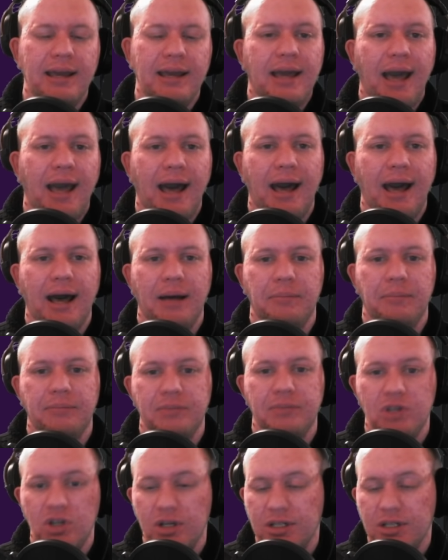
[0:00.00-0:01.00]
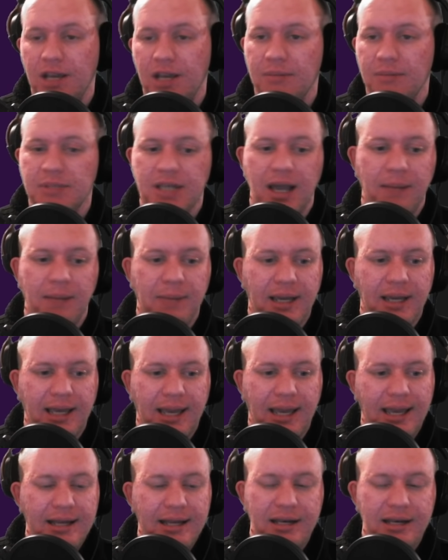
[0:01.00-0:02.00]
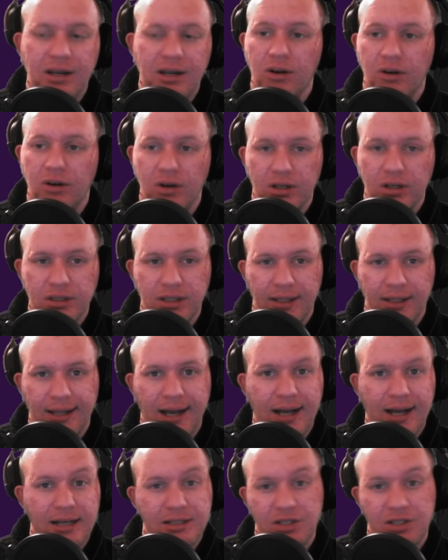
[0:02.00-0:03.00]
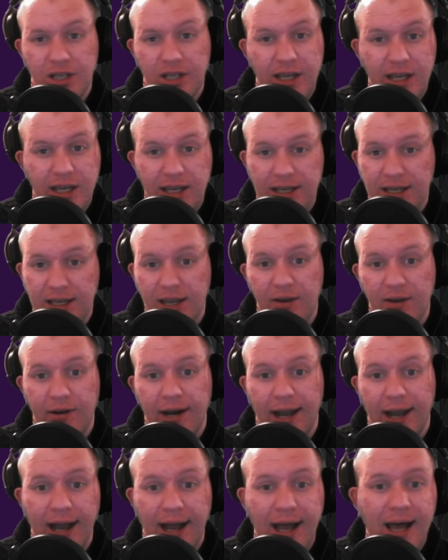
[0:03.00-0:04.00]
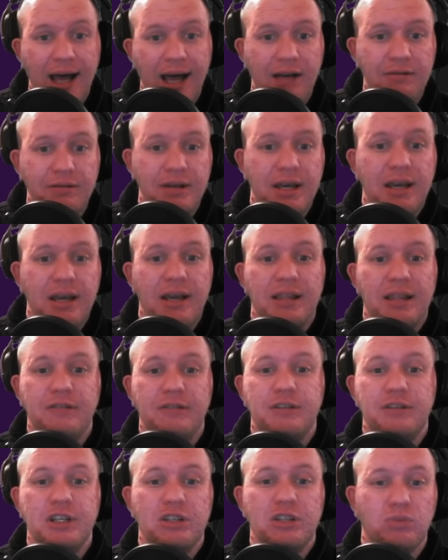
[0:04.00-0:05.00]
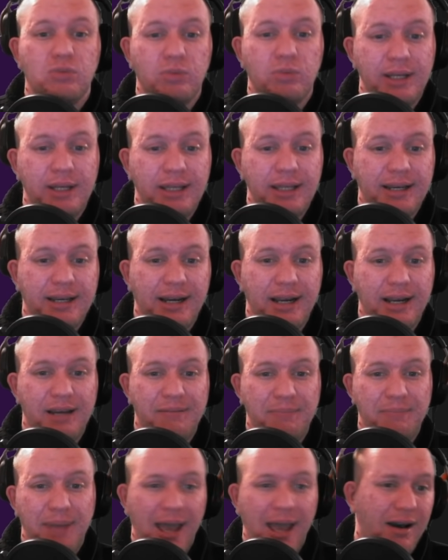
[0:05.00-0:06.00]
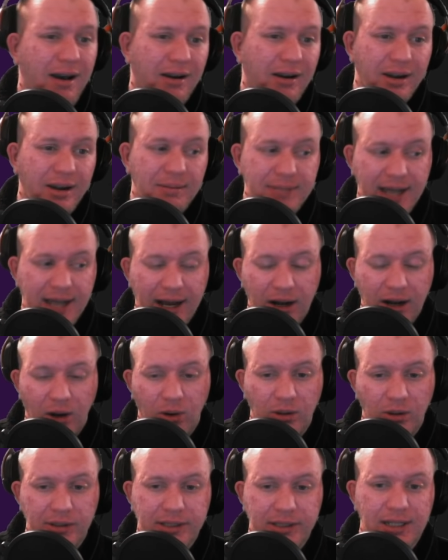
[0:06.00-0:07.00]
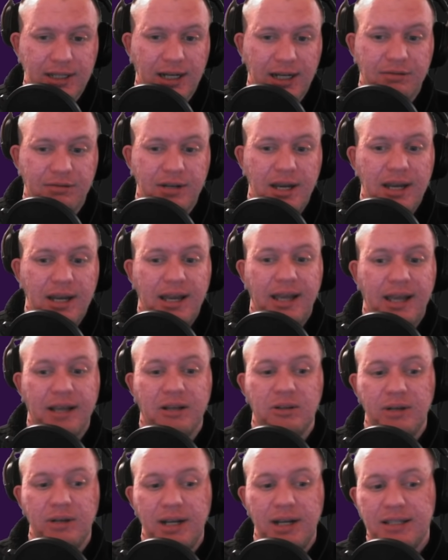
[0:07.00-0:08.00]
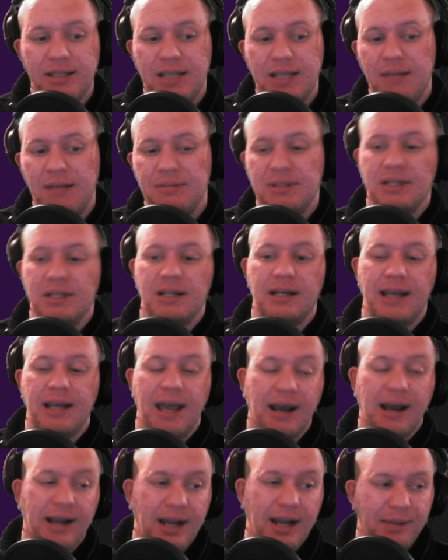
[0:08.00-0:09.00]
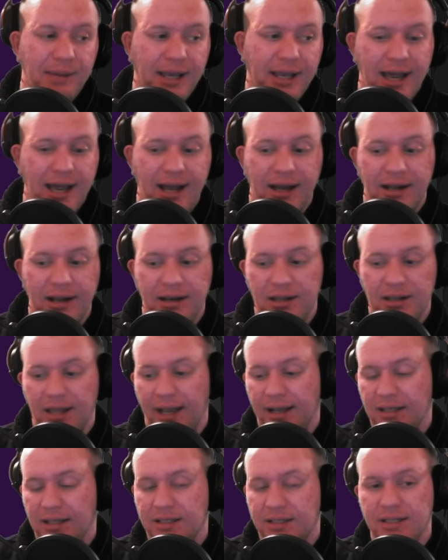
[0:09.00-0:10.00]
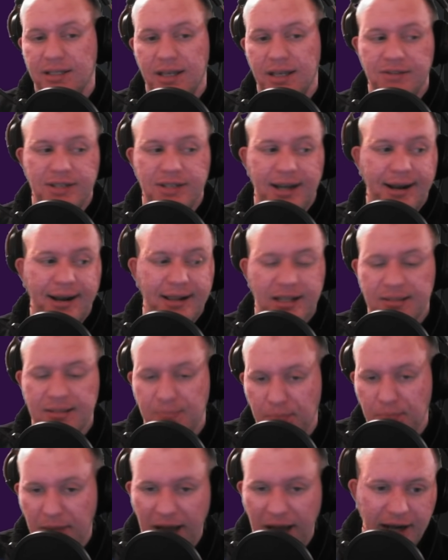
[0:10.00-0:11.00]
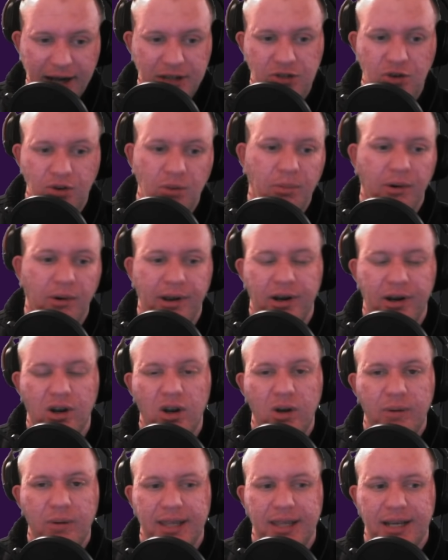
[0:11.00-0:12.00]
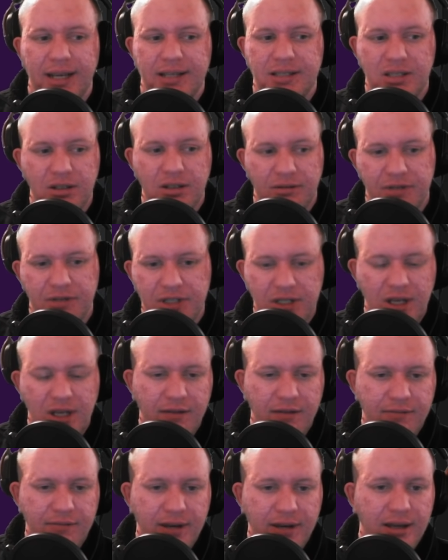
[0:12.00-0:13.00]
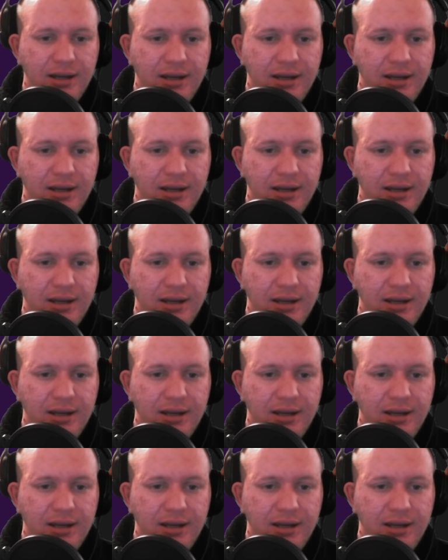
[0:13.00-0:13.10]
um, new teams coming in across the last year, year and a half. They've just really kind of power crept out old stuff, including teams that are now coming out like since they've started this meta two point oh with like Silver Surfer.